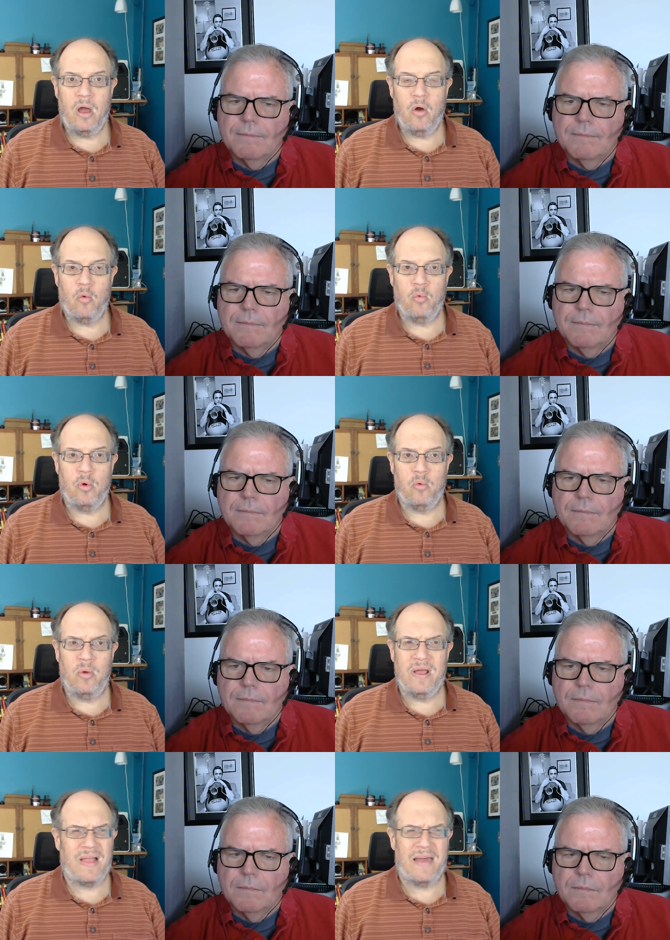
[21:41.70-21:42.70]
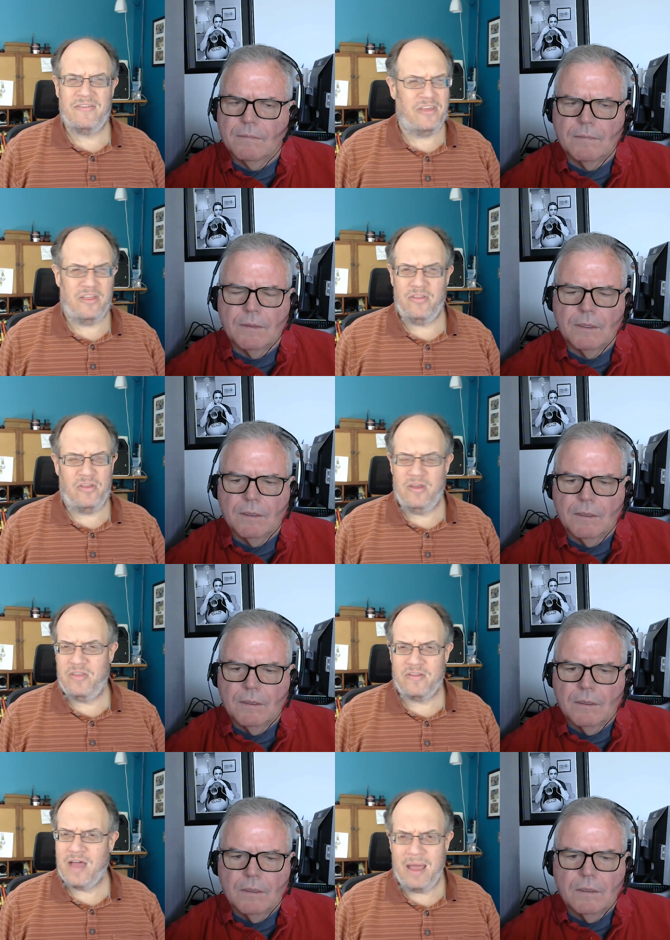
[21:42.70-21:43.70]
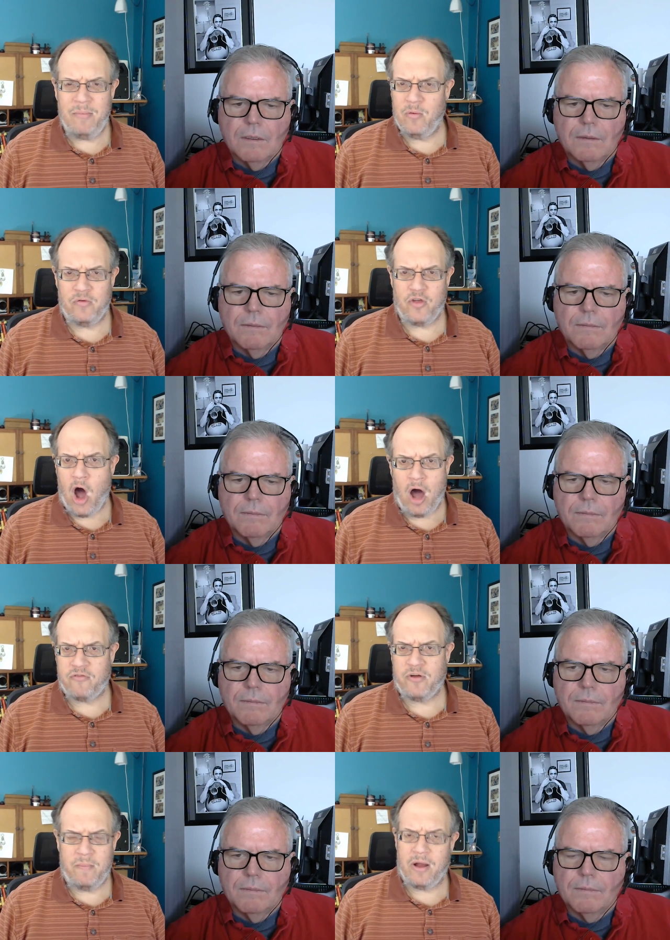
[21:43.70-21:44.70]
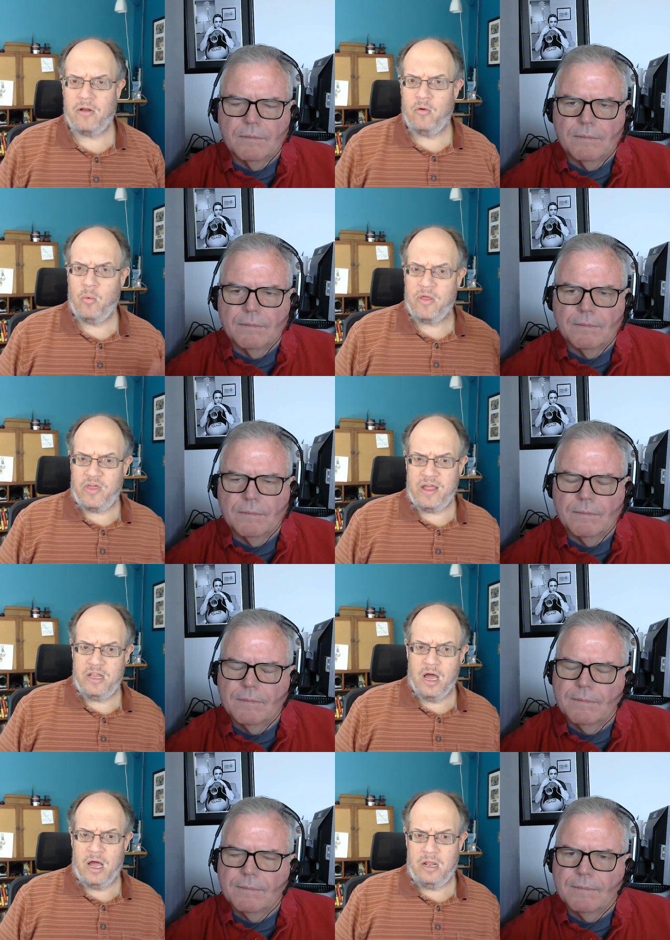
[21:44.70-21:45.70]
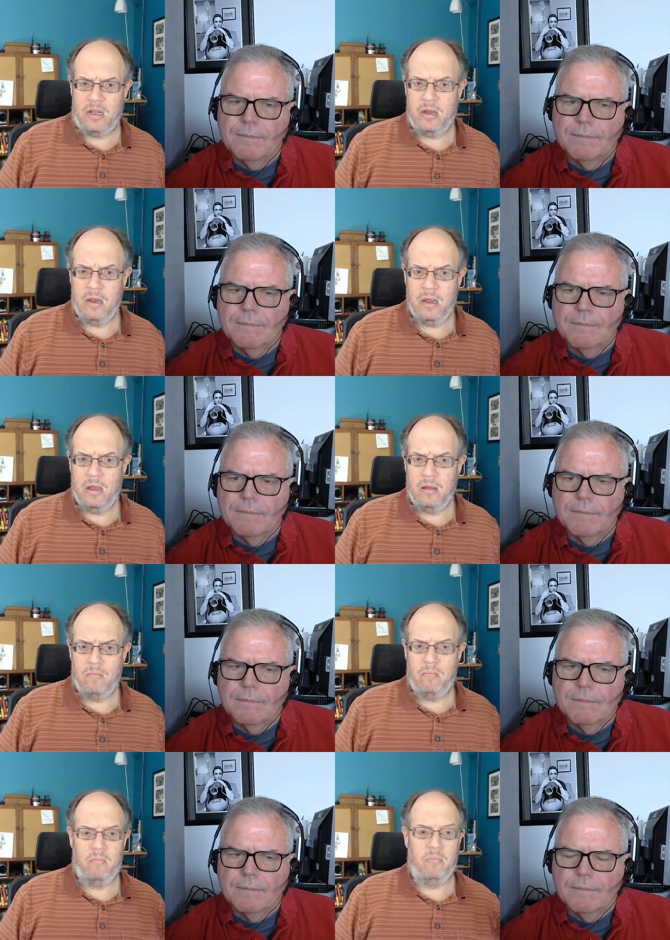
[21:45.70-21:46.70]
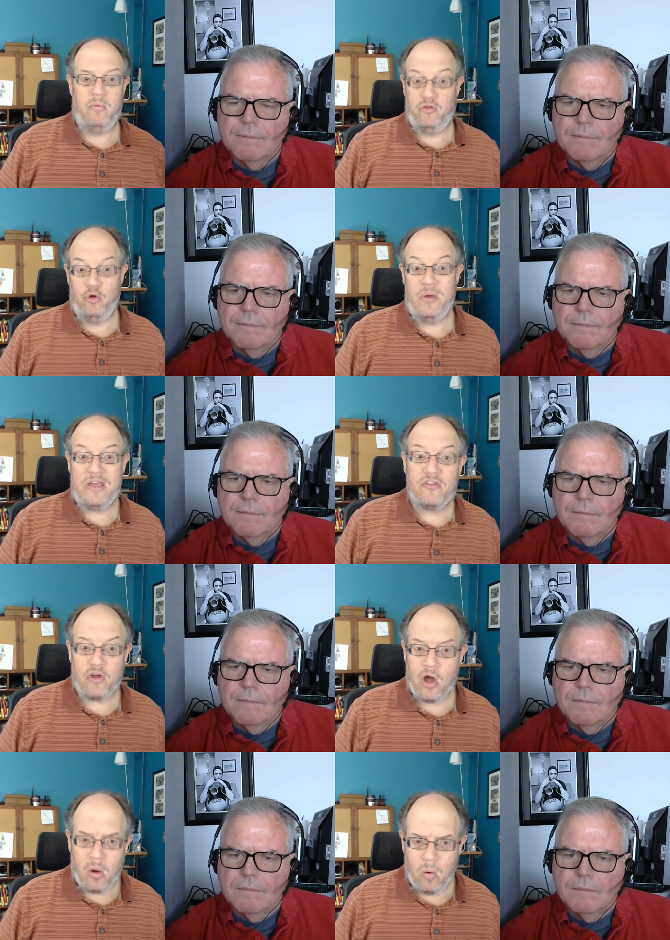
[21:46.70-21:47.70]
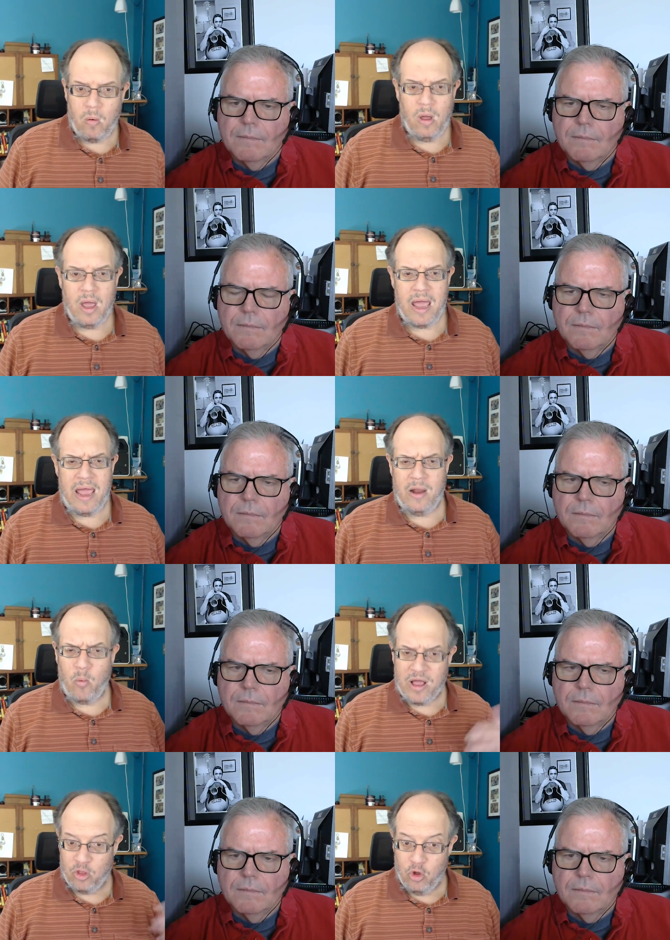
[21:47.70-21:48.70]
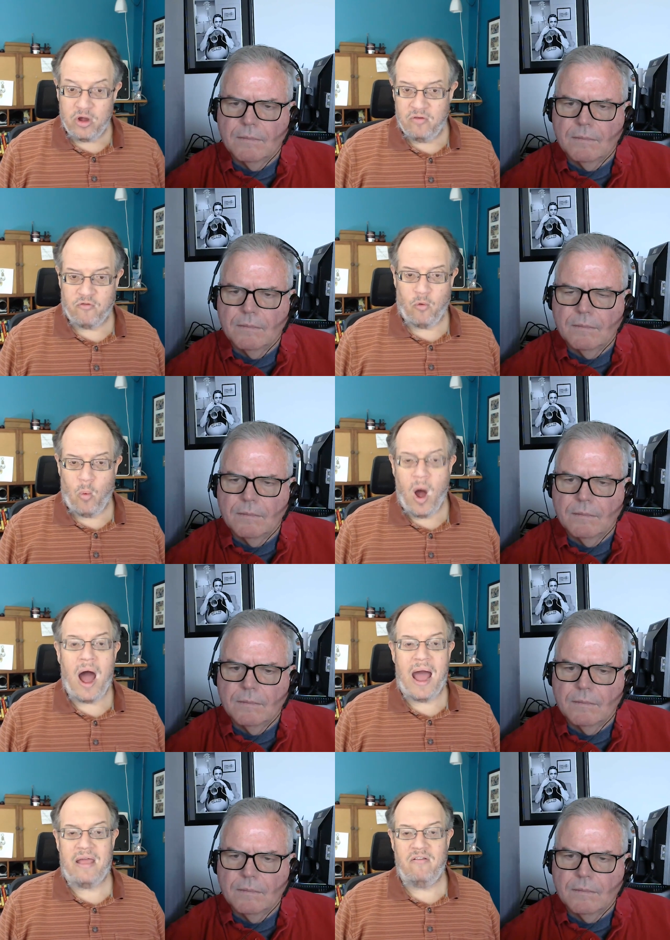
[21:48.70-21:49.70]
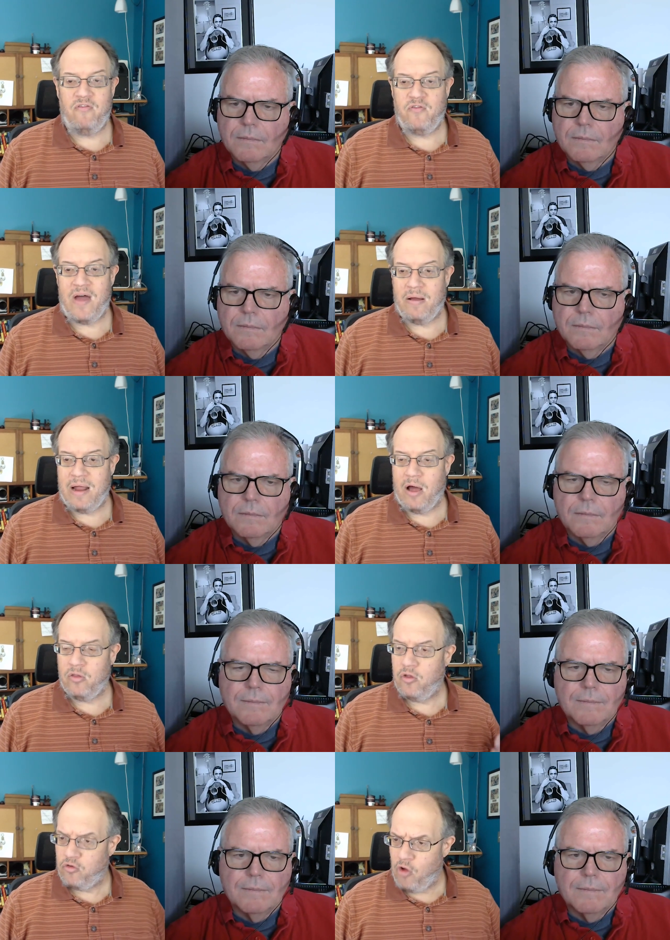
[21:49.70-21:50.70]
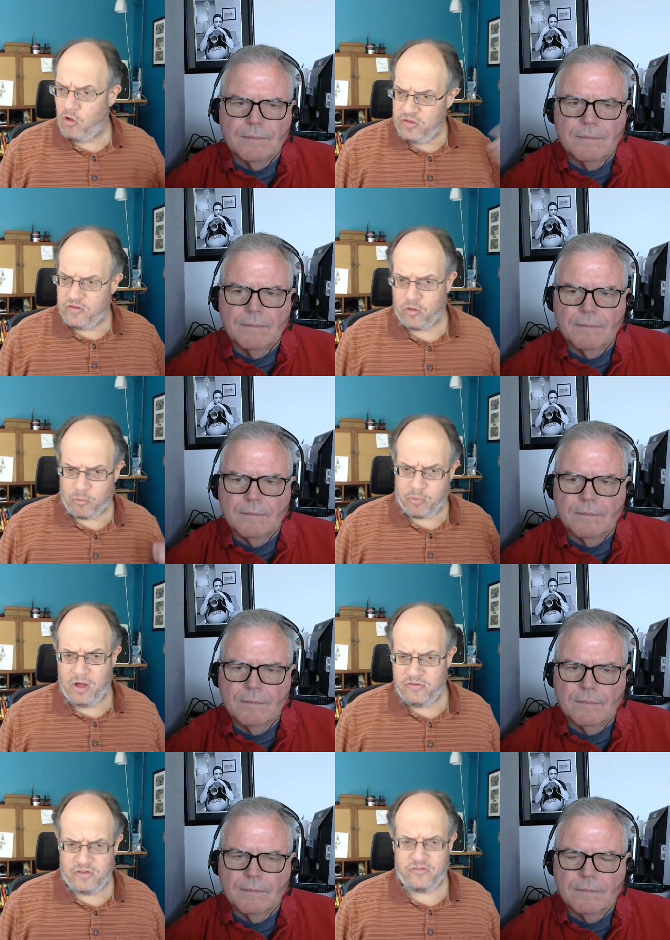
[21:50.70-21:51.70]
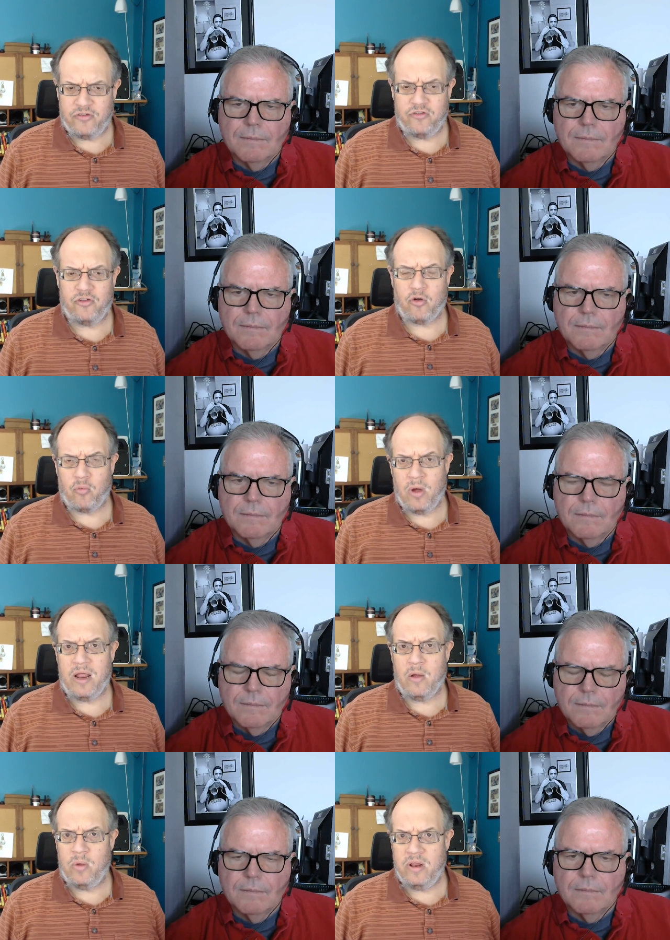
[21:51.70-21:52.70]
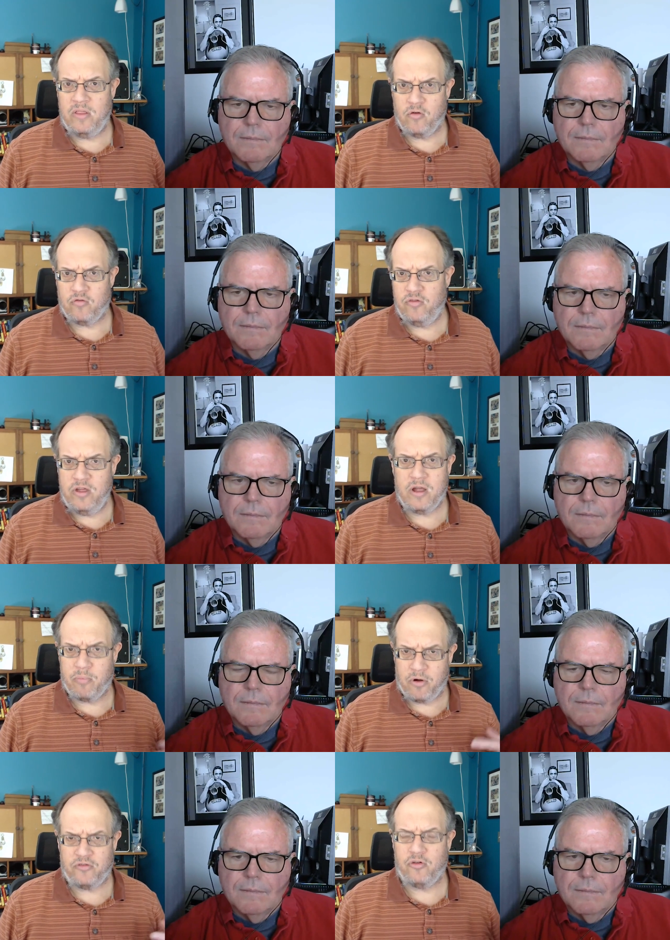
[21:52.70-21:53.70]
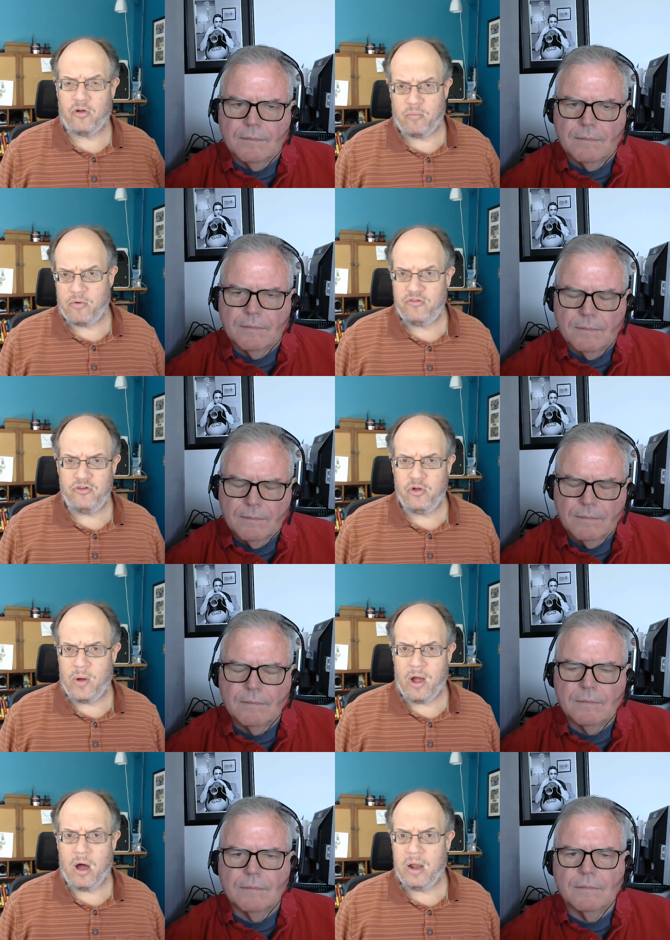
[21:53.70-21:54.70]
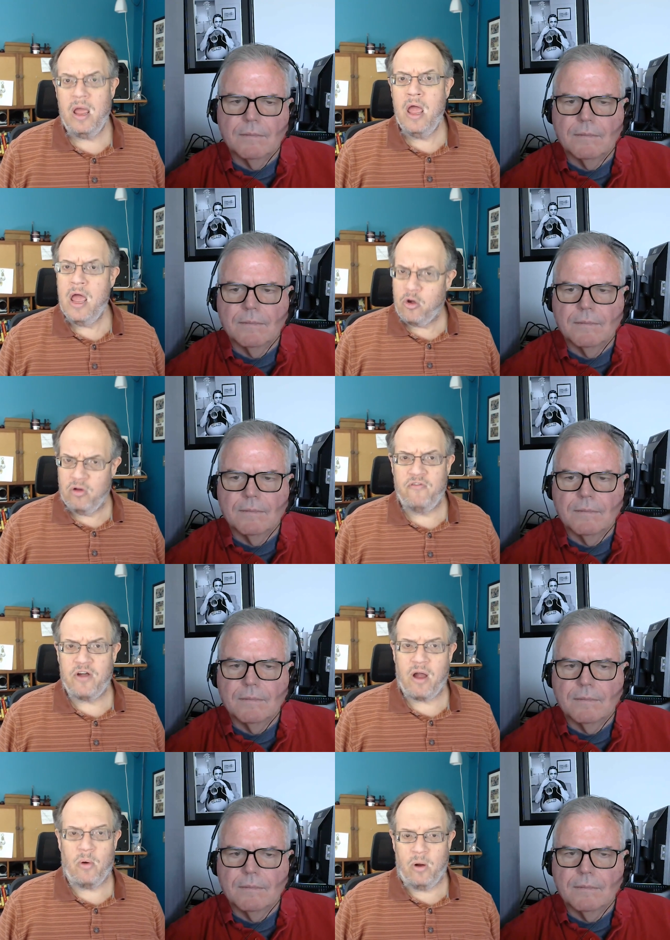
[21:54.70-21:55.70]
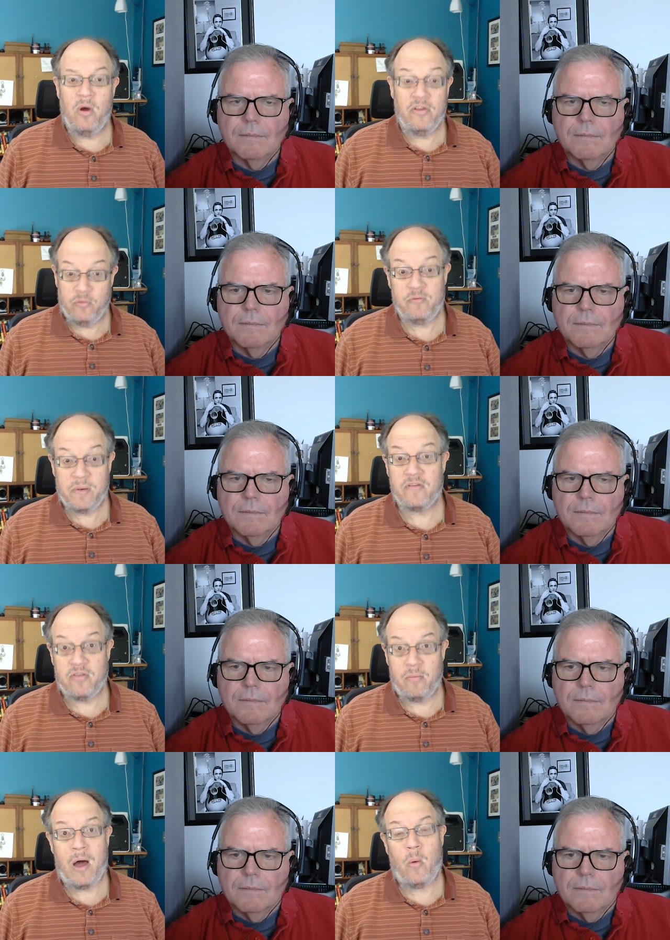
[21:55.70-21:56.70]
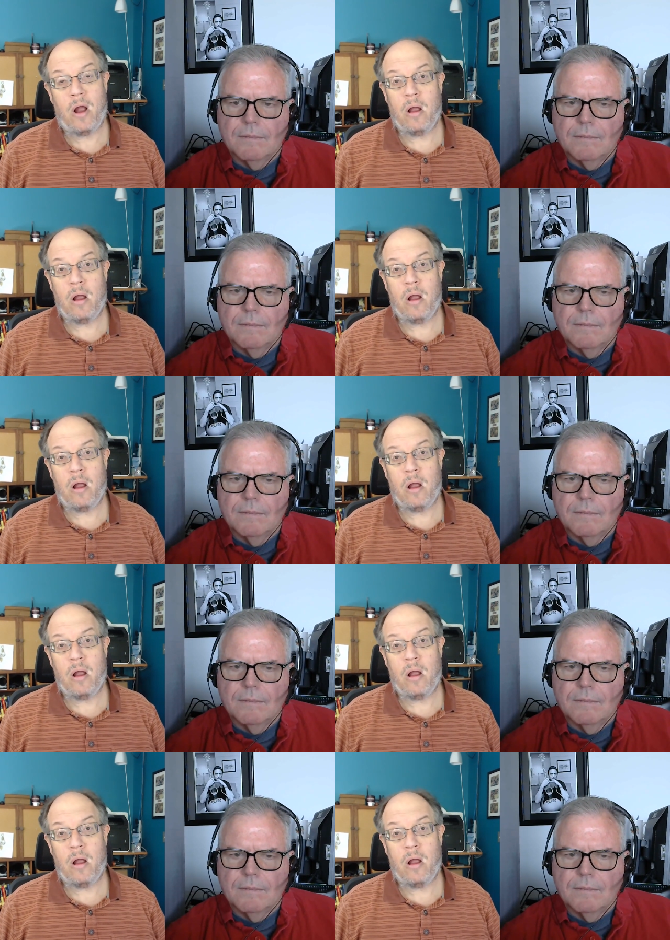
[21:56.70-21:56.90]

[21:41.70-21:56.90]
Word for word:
Speaker 1: realized that the, the timing was off compared to what they'd done two weeks ago and went looking for why and found out there's all these other processes that are running when there's decompression or compression going on. Couldn't figure out what it was. It was because of the malware.